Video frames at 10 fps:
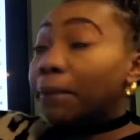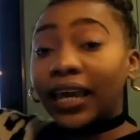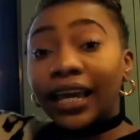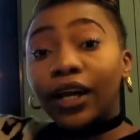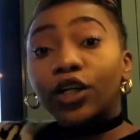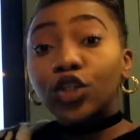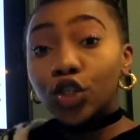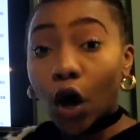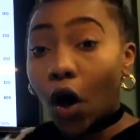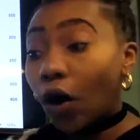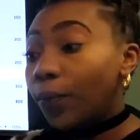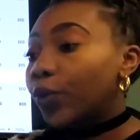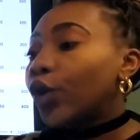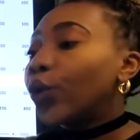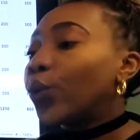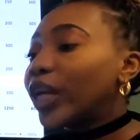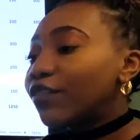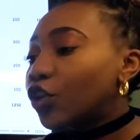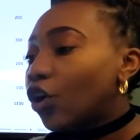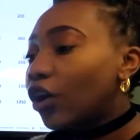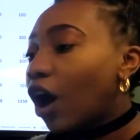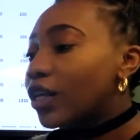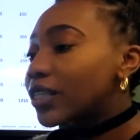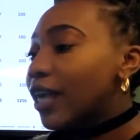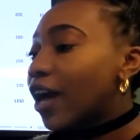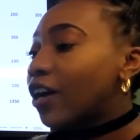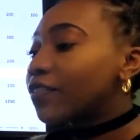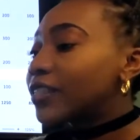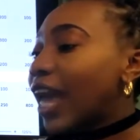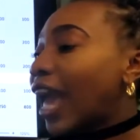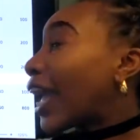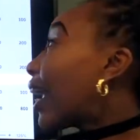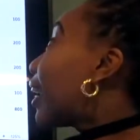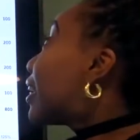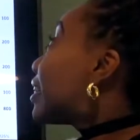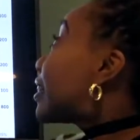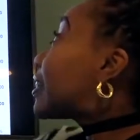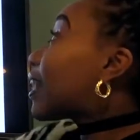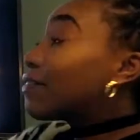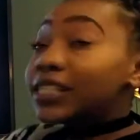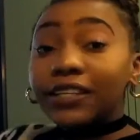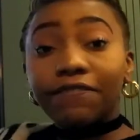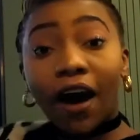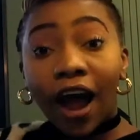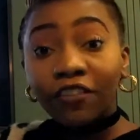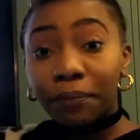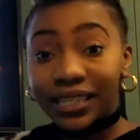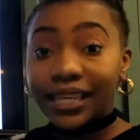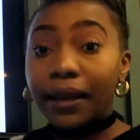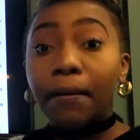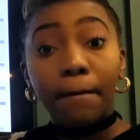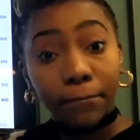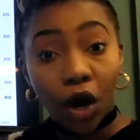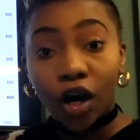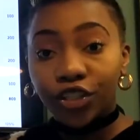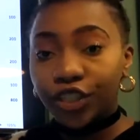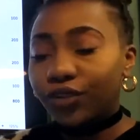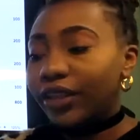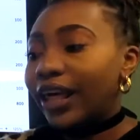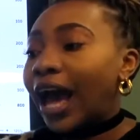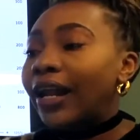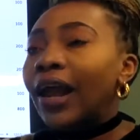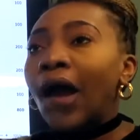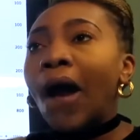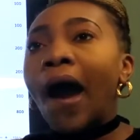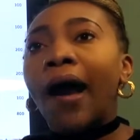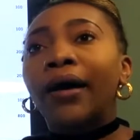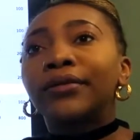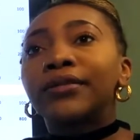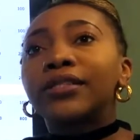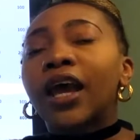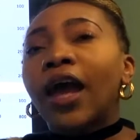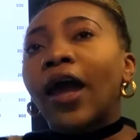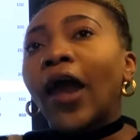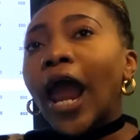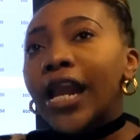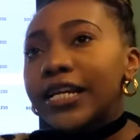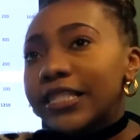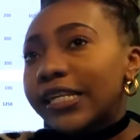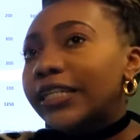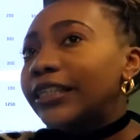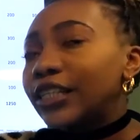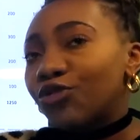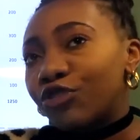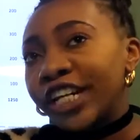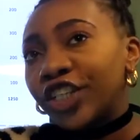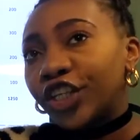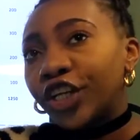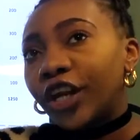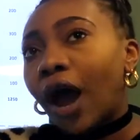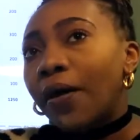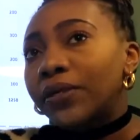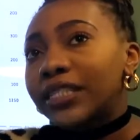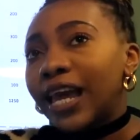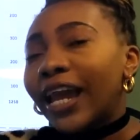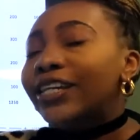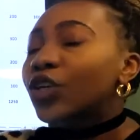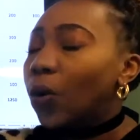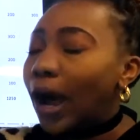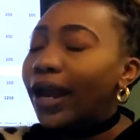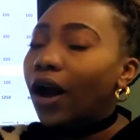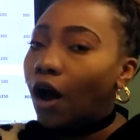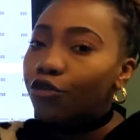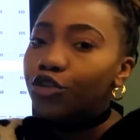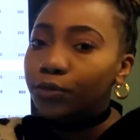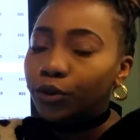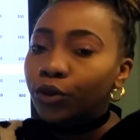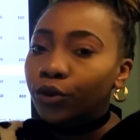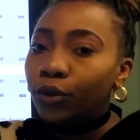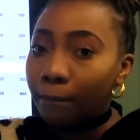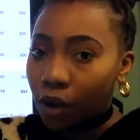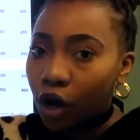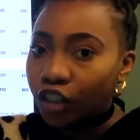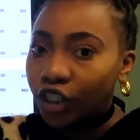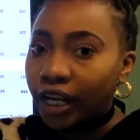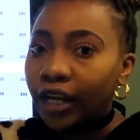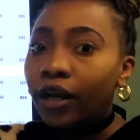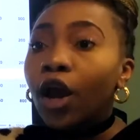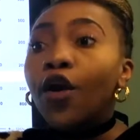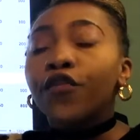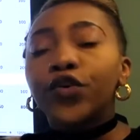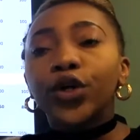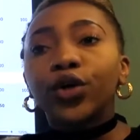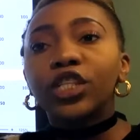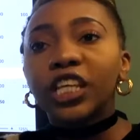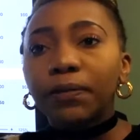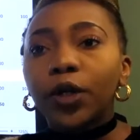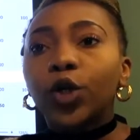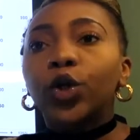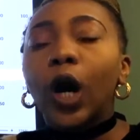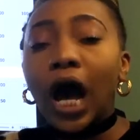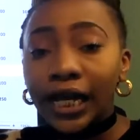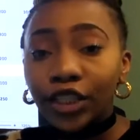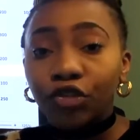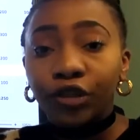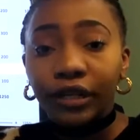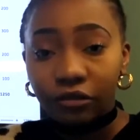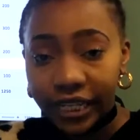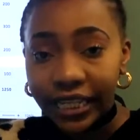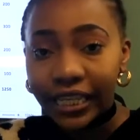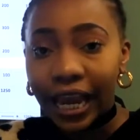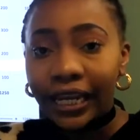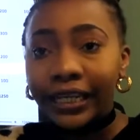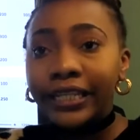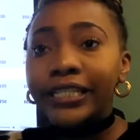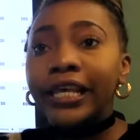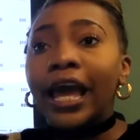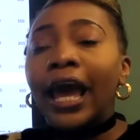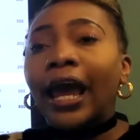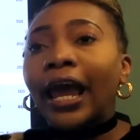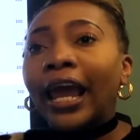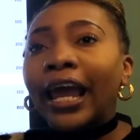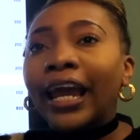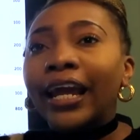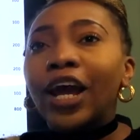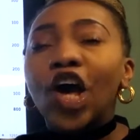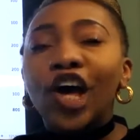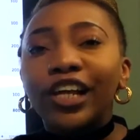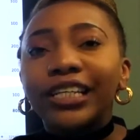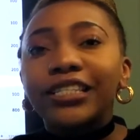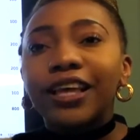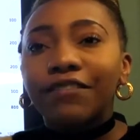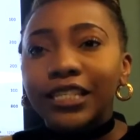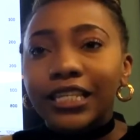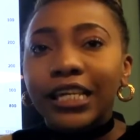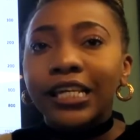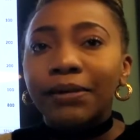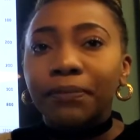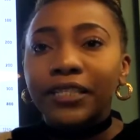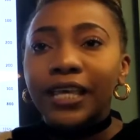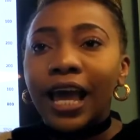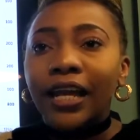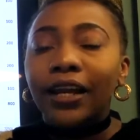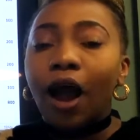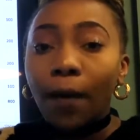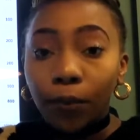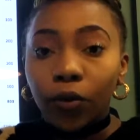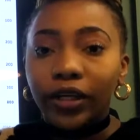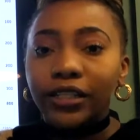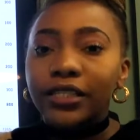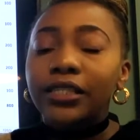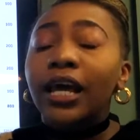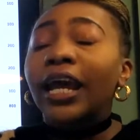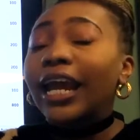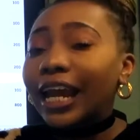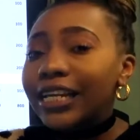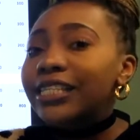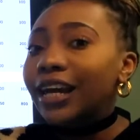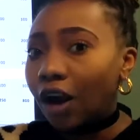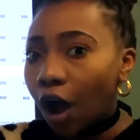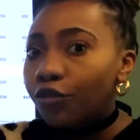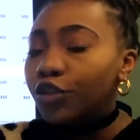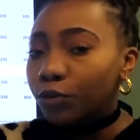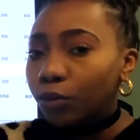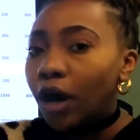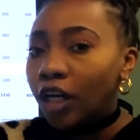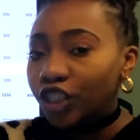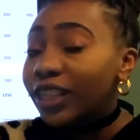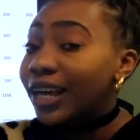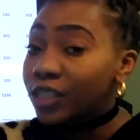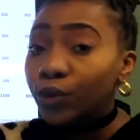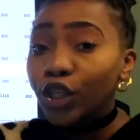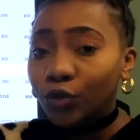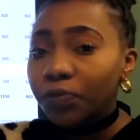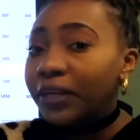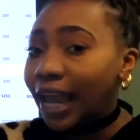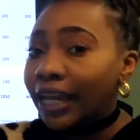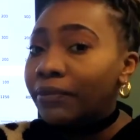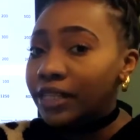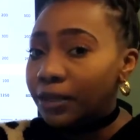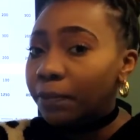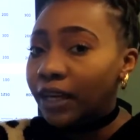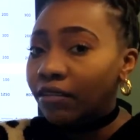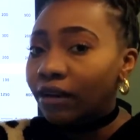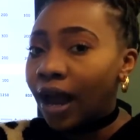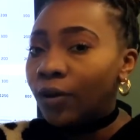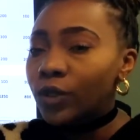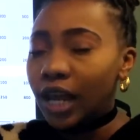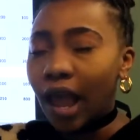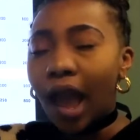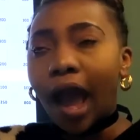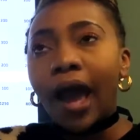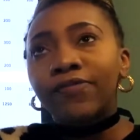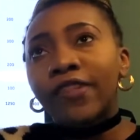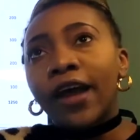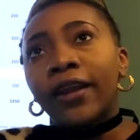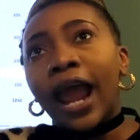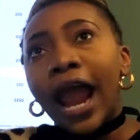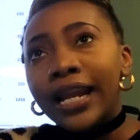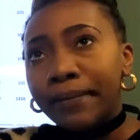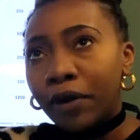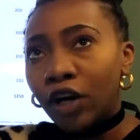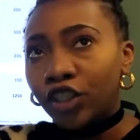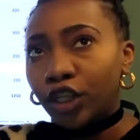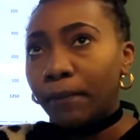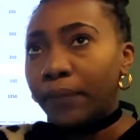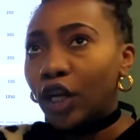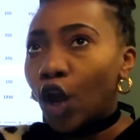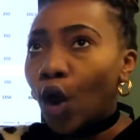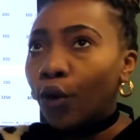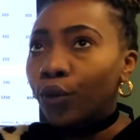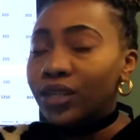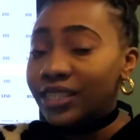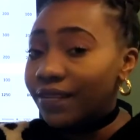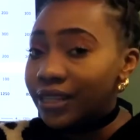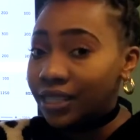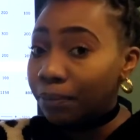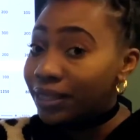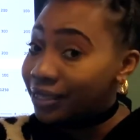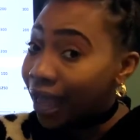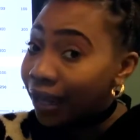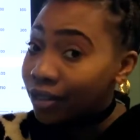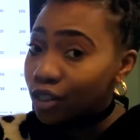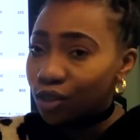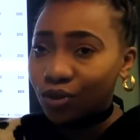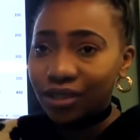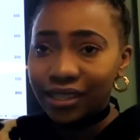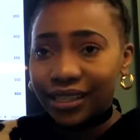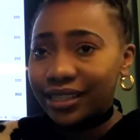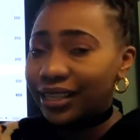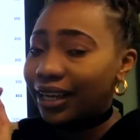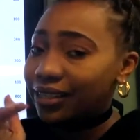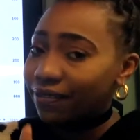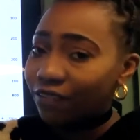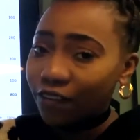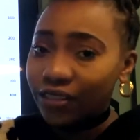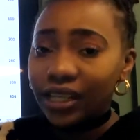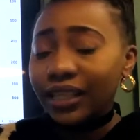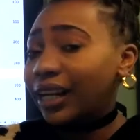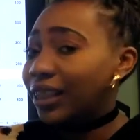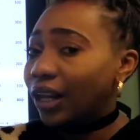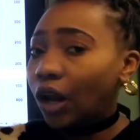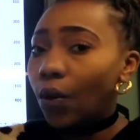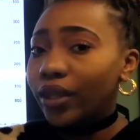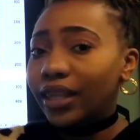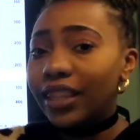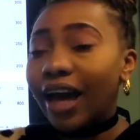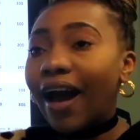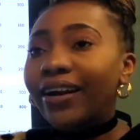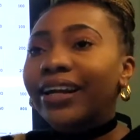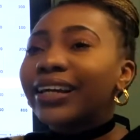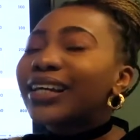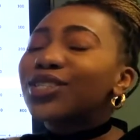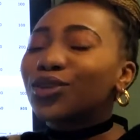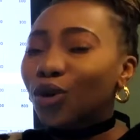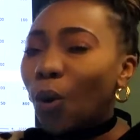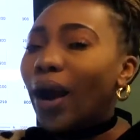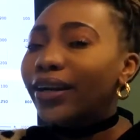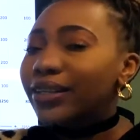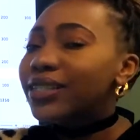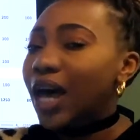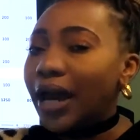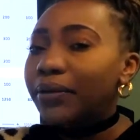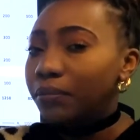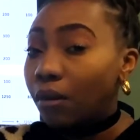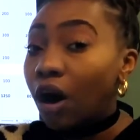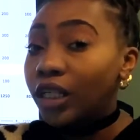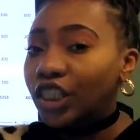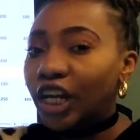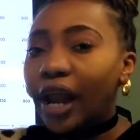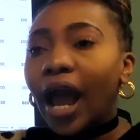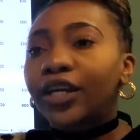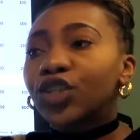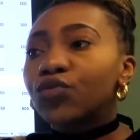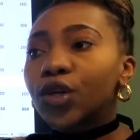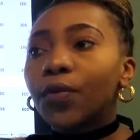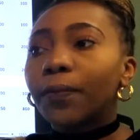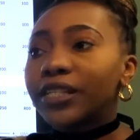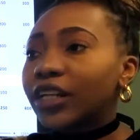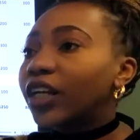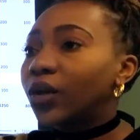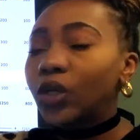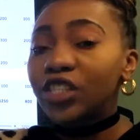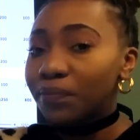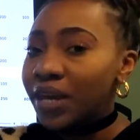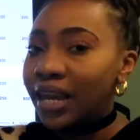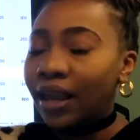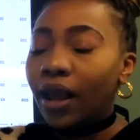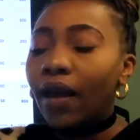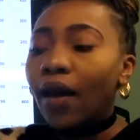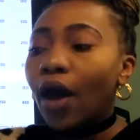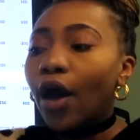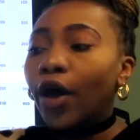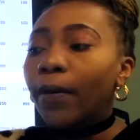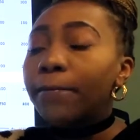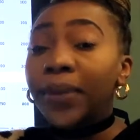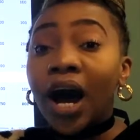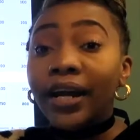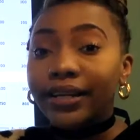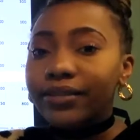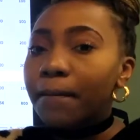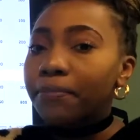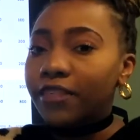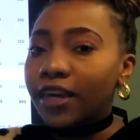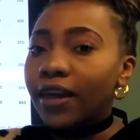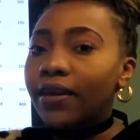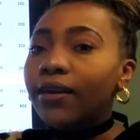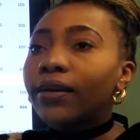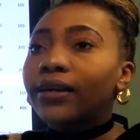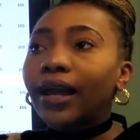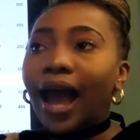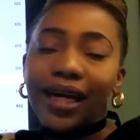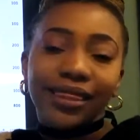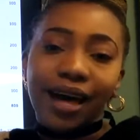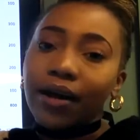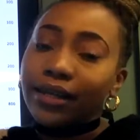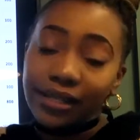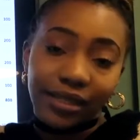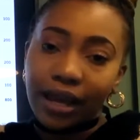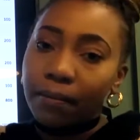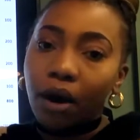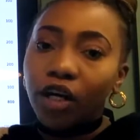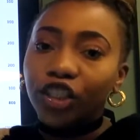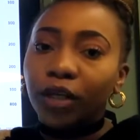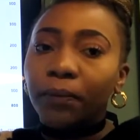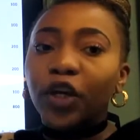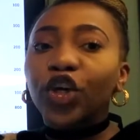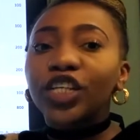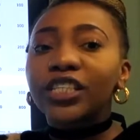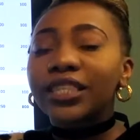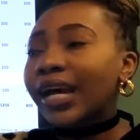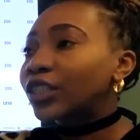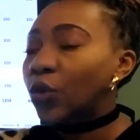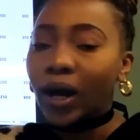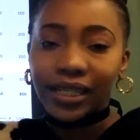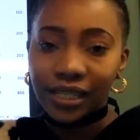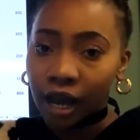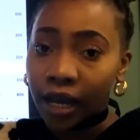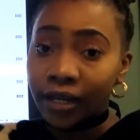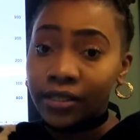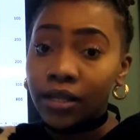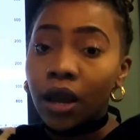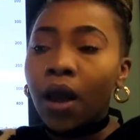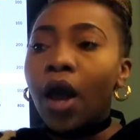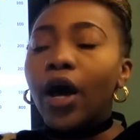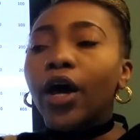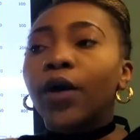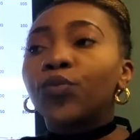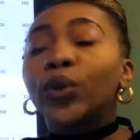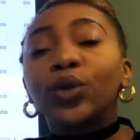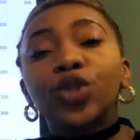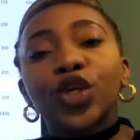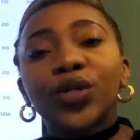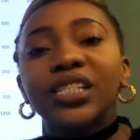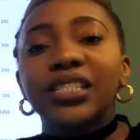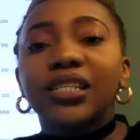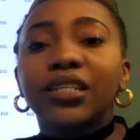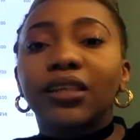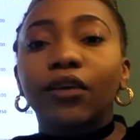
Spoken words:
pink top, we've got ourselves a 75% margin on that, and anything in this region I would say is quite a comfortable margin. For your typical high street retailers, a early 70% upwards is a comfortable margin. That's what you would be aiming to be around. And then any margin below 70%, so your 60s or 50s, anything lower than that is quite a tight margin, and you don't particularly want to be buying something at that intake margin because that's quite tight. We also consider